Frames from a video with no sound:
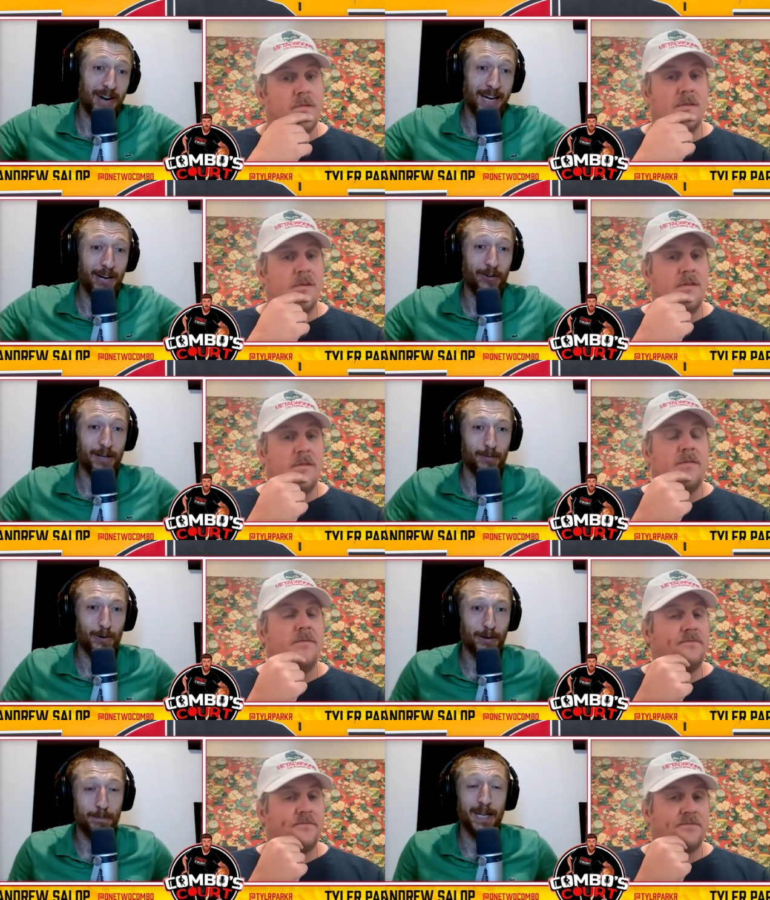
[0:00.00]
Speaker 1: not here
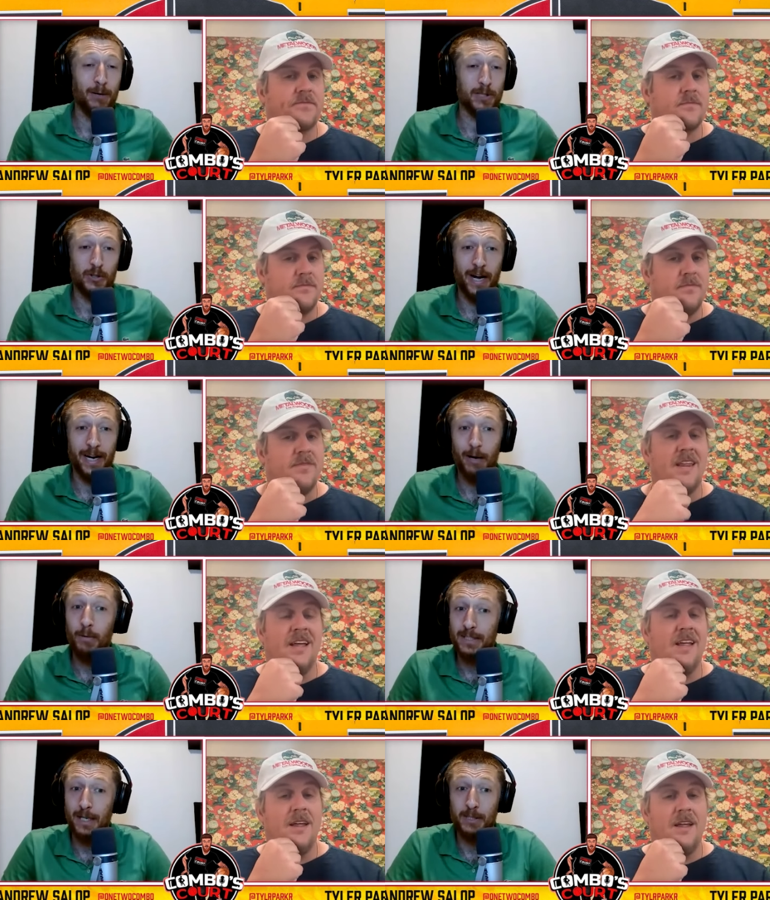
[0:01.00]
anymore. But it was great. It
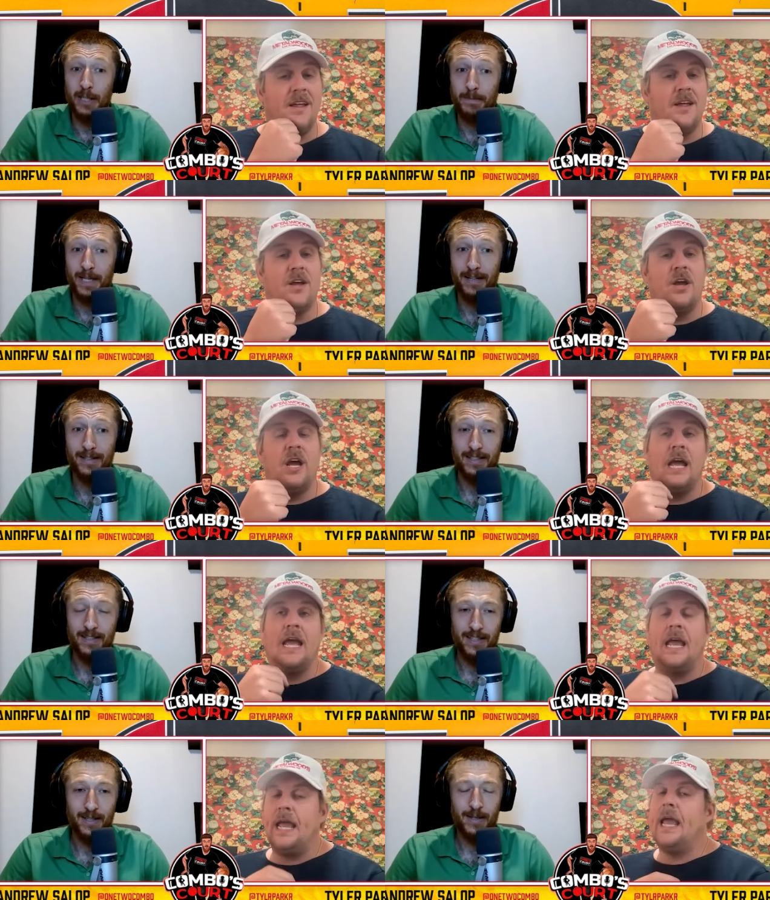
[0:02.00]
was it was up there.
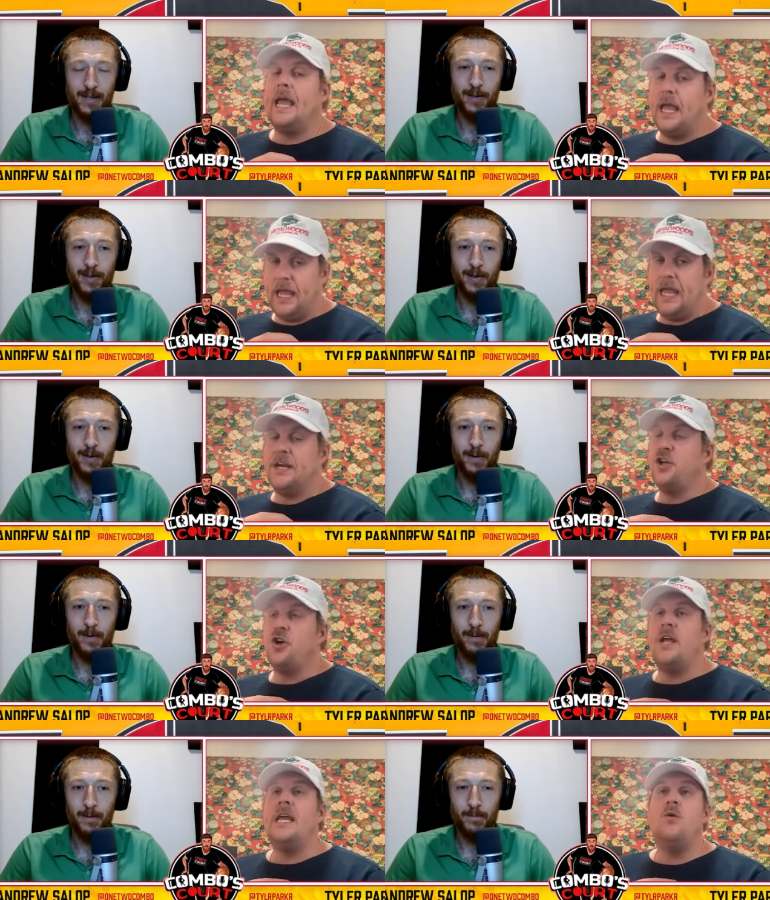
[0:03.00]

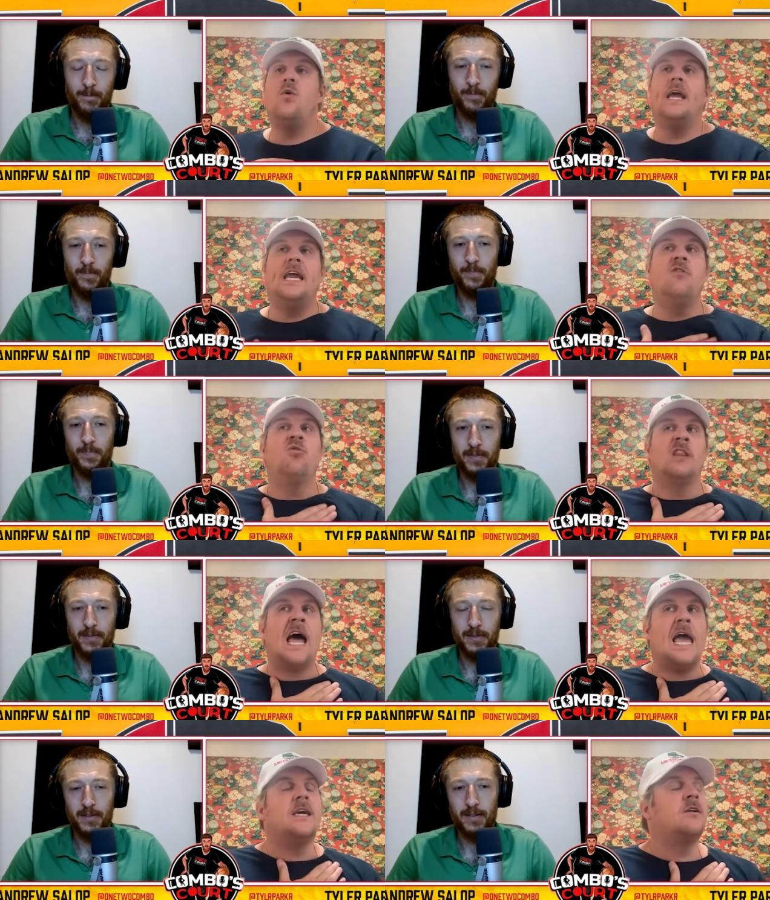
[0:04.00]
Dude, he he
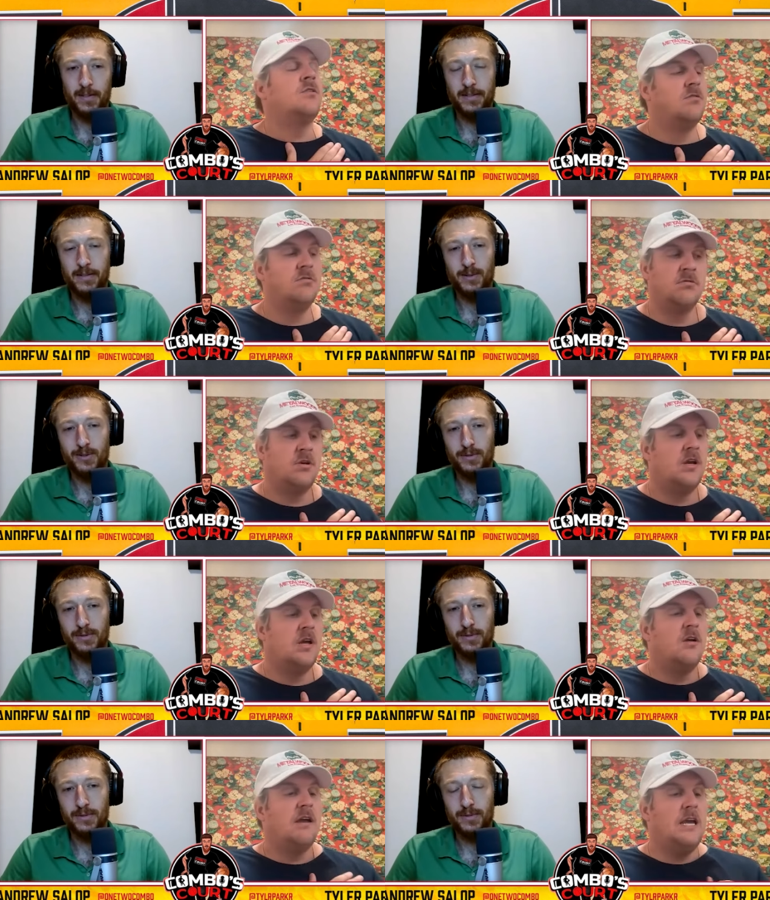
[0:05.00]
like
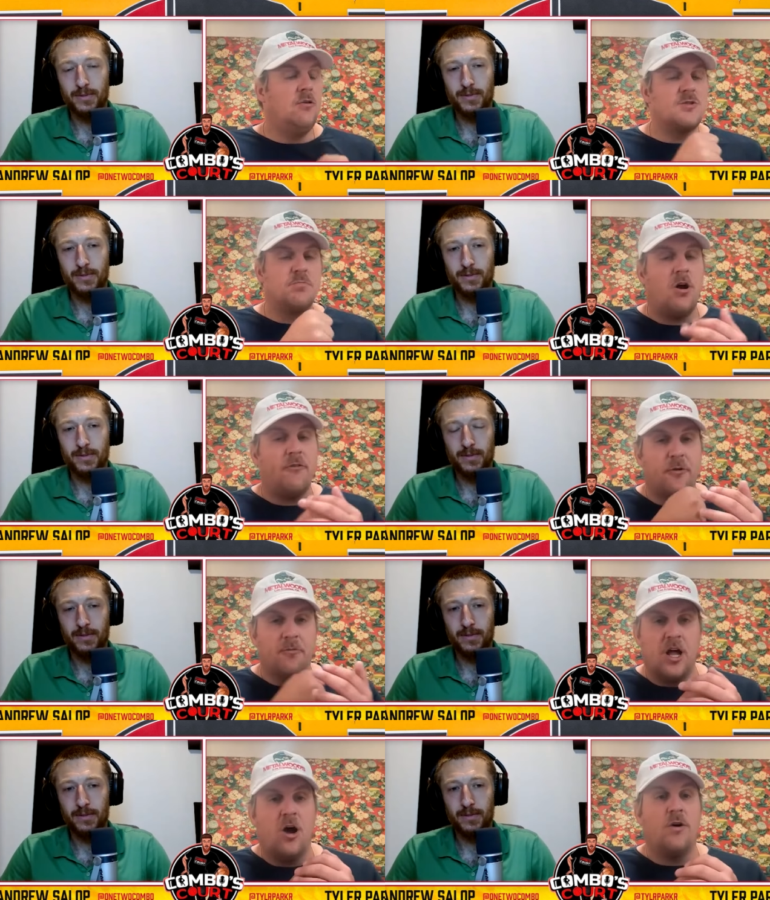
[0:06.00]
he was blow for
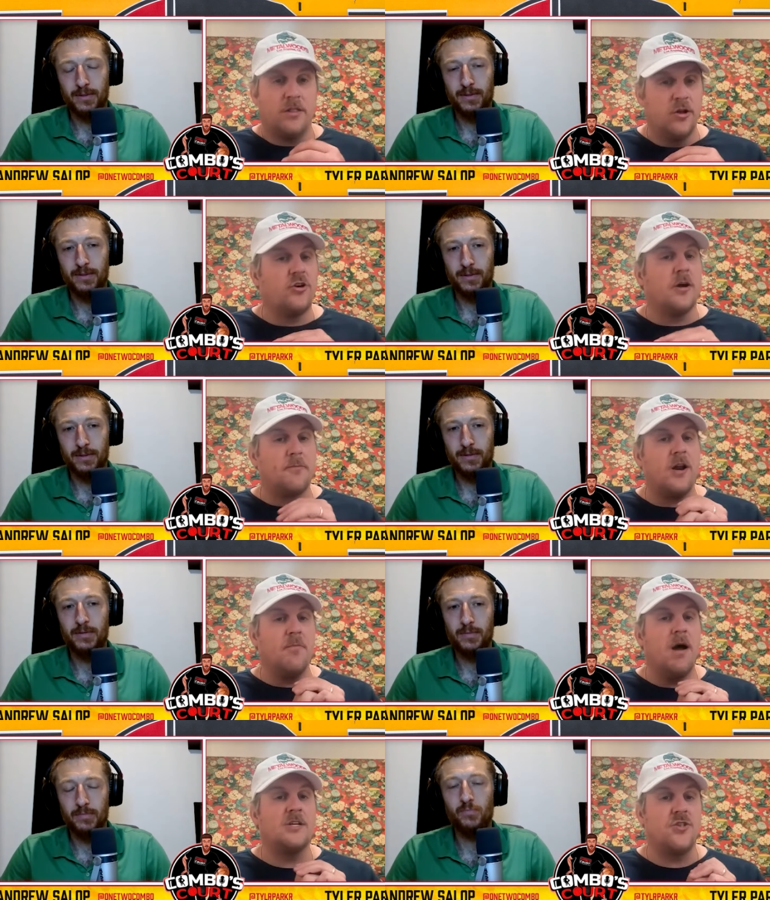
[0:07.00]
blow with Luka pretty
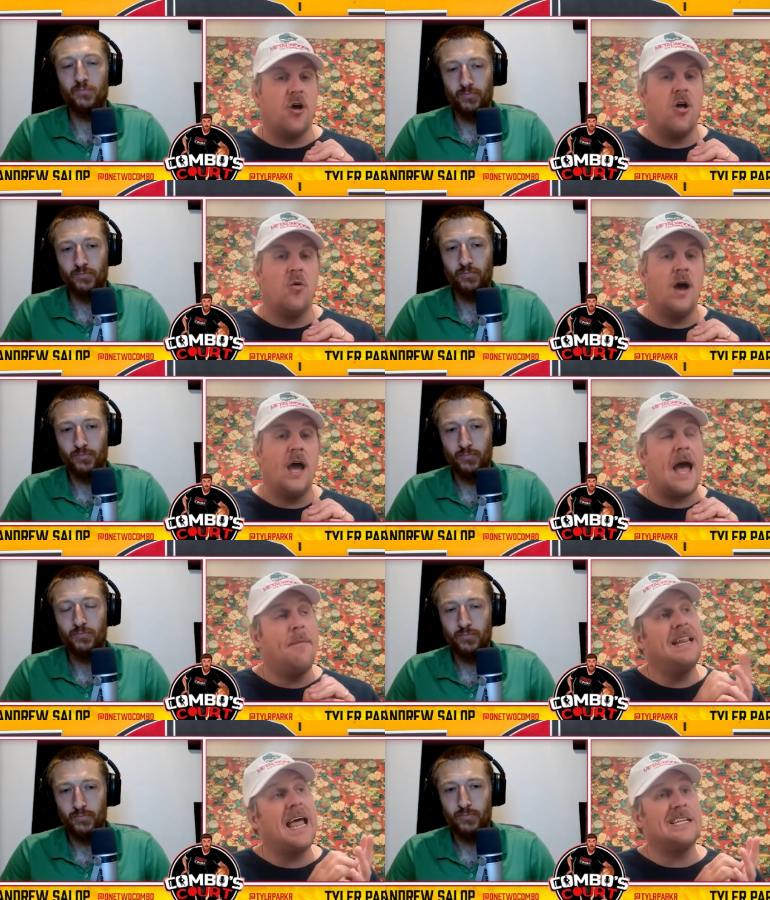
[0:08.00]
much the whole mm-hmm. way. I mean,
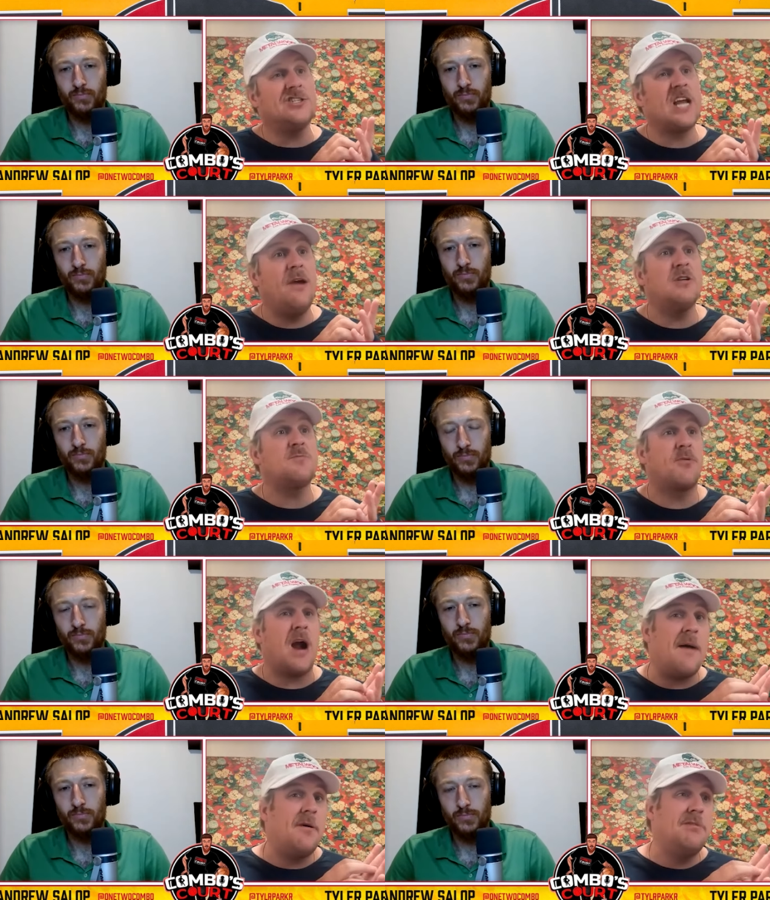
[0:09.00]
like Shai was
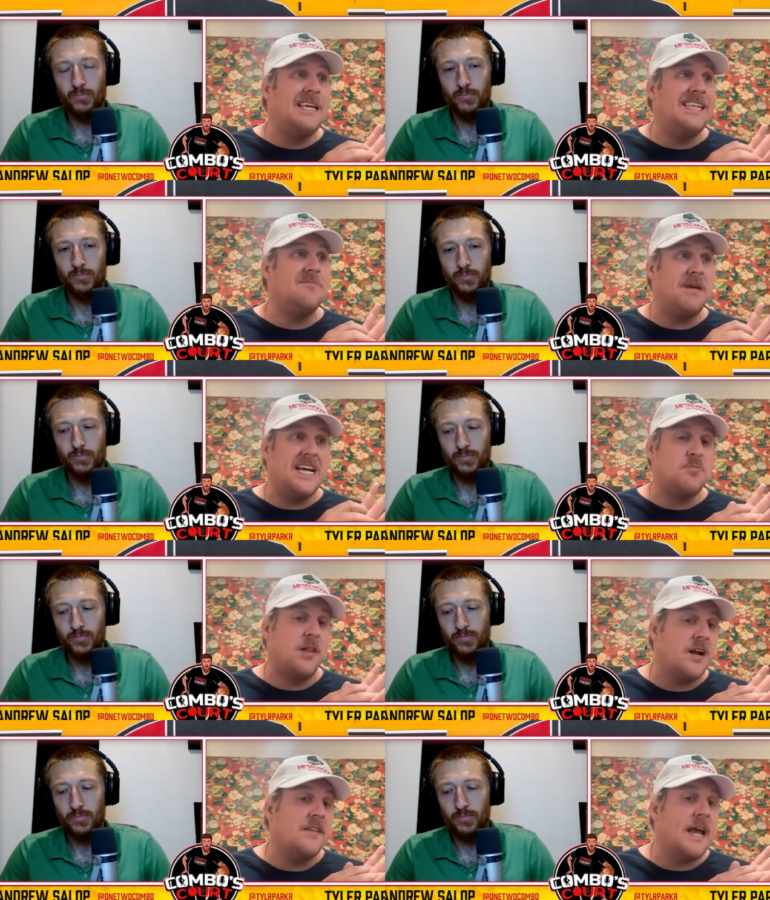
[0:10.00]
probably the best
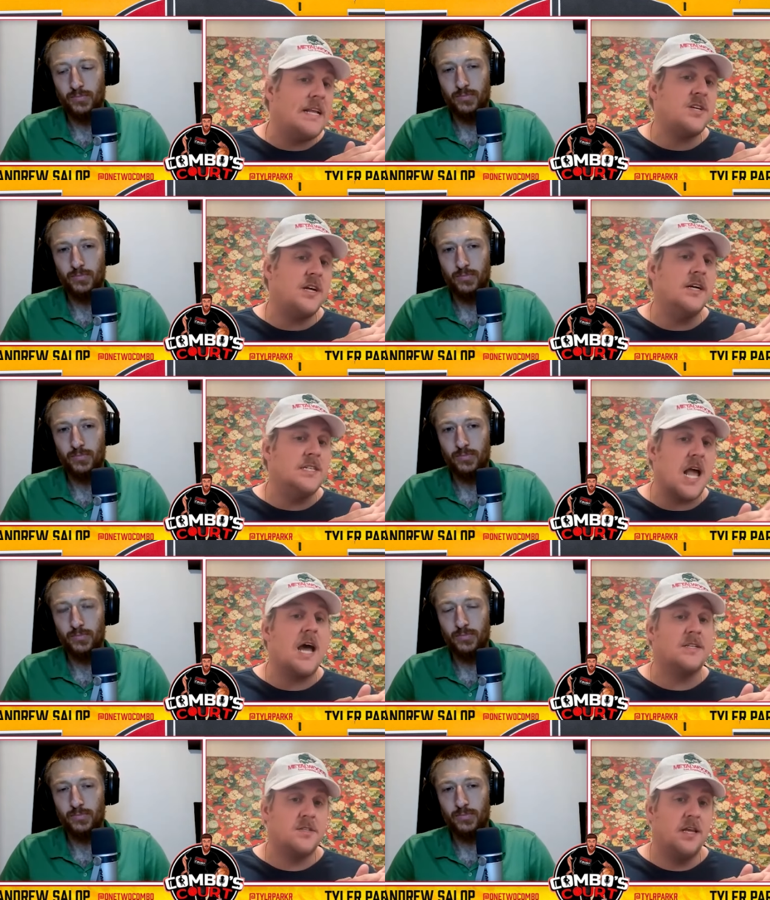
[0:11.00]
player in that series,
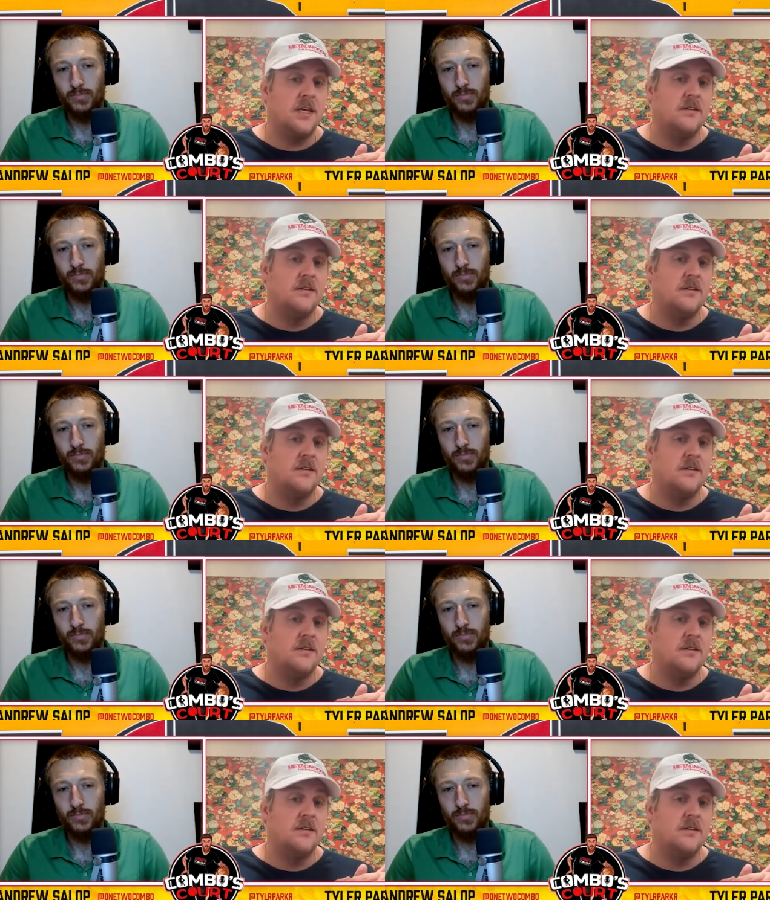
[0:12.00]
honestly.